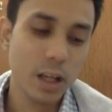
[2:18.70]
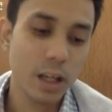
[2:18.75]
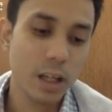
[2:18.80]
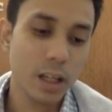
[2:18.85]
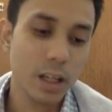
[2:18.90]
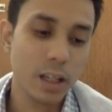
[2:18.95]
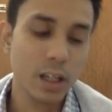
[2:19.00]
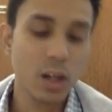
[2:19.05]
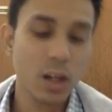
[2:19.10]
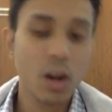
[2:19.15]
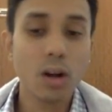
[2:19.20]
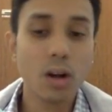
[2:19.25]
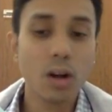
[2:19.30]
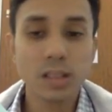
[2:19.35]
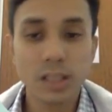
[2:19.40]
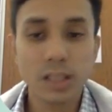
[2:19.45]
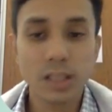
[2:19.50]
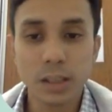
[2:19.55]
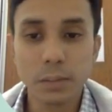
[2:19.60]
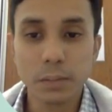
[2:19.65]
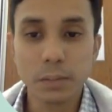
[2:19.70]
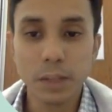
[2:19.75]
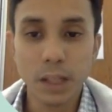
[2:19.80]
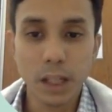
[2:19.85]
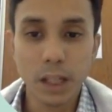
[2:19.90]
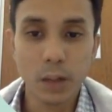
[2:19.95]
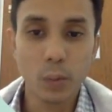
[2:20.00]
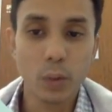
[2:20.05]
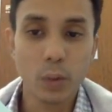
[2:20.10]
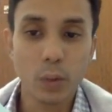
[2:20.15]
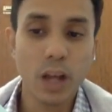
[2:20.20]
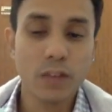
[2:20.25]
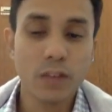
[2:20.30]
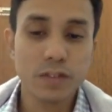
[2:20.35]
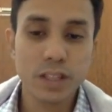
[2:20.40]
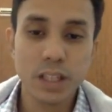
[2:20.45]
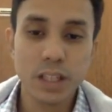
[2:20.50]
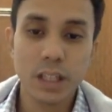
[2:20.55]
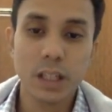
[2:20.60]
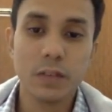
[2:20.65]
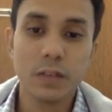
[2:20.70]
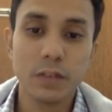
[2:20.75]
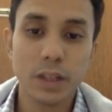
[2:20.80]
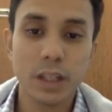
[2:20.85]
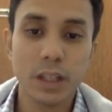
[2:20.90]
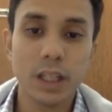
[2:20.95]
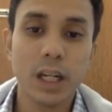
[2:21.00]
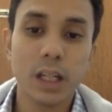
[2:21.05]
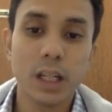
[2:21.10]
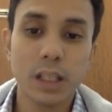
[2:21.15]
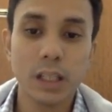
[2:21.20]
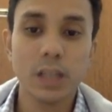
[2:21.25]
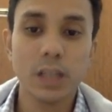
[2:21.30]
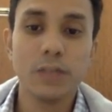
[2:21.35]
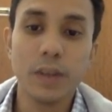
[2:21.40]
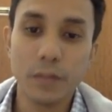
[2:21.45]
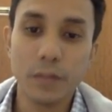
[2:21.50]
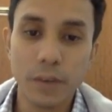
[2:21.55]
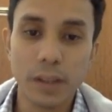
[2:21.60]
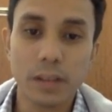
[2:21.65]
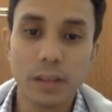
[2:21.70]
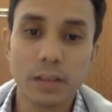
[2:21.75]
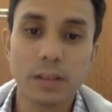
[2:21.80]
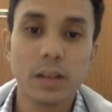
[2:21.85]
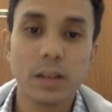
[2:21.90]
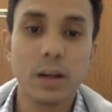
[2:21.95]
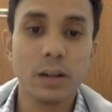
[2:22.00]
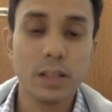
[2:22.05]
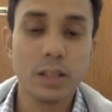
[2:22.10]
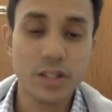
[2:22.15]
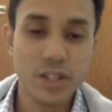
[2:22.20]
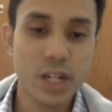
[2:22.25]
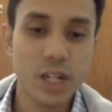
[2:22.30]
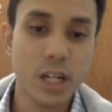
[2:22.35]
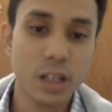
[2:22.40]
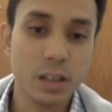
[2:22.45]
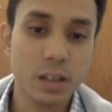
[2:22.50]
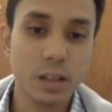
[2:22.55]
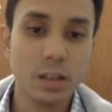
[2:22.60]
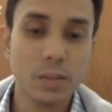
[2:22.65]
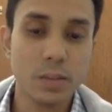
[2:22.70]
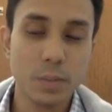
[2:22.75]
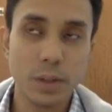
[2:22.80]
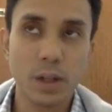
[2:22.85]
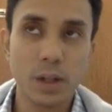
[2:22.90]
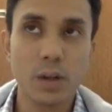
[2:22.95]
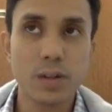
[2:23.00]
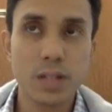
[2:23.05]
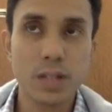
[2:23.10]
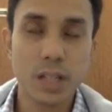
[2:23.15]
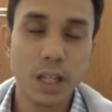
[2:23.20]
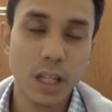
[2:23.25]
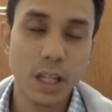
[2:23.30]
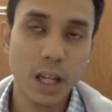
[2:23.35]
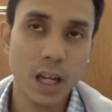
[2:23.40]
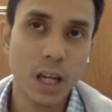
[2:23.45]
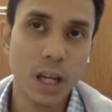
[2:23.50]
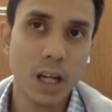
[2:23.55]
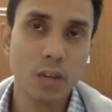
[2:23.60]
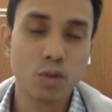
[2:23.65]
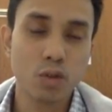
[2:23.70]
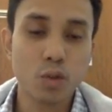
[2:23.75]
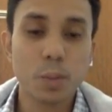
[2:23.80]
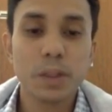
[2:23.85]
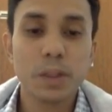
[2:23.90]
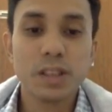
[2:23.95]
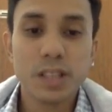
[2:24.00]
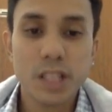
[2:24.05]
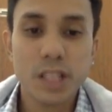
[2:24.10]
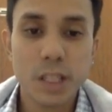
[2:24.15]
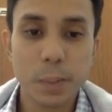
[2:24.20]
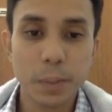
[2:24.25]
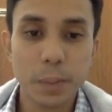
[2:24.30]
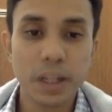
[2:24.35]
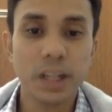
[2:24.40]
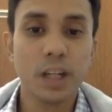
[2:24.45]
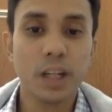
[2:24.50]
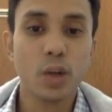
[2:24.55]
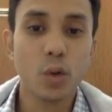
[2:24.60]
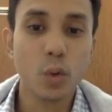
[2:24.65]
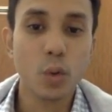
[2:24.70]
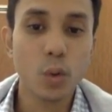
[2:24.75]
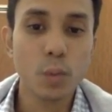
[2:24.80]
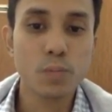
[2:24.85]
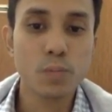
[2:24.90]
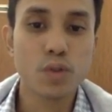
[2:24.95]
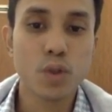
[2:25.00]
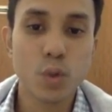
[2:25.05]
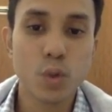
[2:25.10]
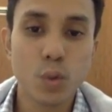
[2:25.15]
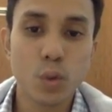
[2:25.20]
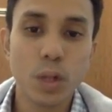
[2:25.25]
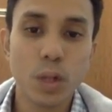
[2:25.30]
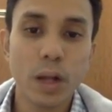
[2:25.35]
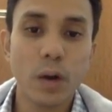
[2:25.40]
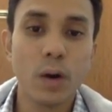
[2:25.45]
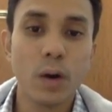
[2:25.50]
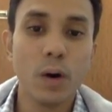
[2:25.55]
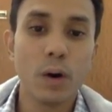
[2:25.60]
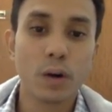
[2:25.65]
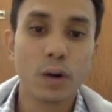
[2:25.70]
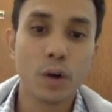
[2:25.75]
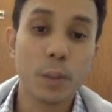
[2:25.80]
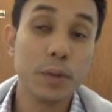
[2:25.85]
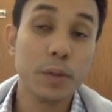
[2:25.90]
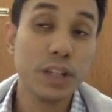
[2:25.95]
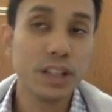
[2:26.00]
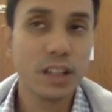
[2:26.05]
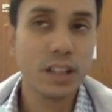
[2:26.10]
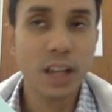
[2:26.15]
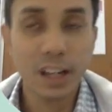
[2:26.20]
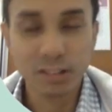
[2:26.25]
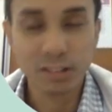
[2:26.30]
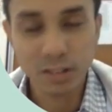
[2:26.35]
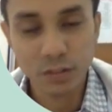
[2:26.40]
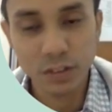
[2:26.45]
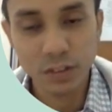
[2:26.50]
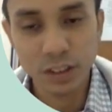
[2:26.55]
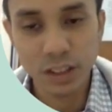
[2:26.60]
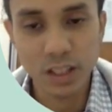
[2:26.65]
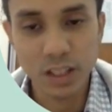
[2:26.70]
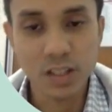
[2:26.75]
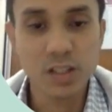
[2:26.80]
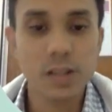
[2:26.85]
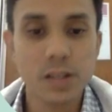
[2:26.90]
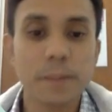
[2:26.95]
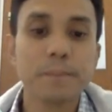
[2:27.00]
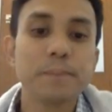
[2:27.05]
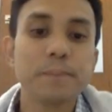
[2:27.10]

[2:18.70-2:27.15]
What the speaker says: in long term, it will have significant negative effects on a child because to participate in home, school, or community activities.